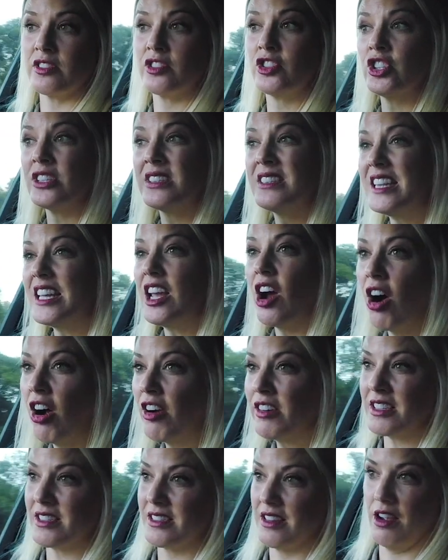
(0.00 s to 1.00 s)
Just the R
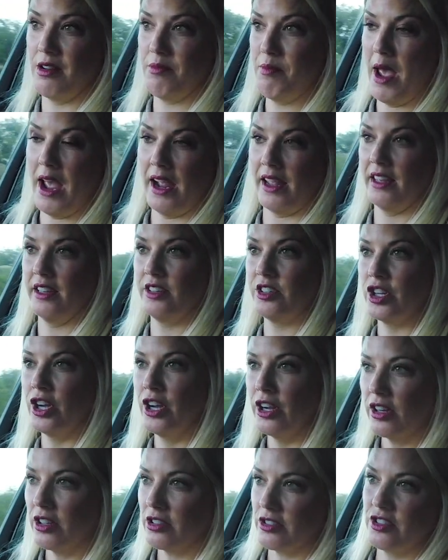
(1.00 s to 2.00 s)
design package
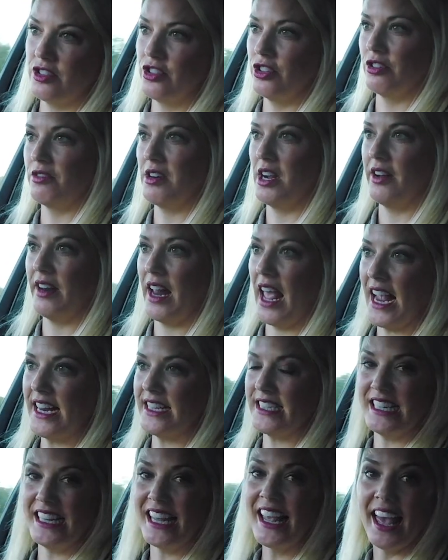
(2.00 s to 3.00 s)
costs you around
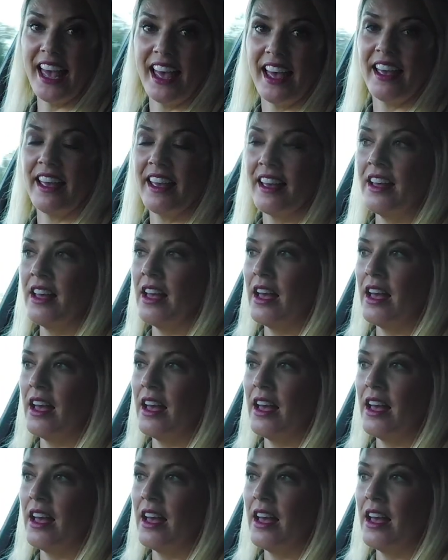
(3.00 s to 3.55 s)
80k.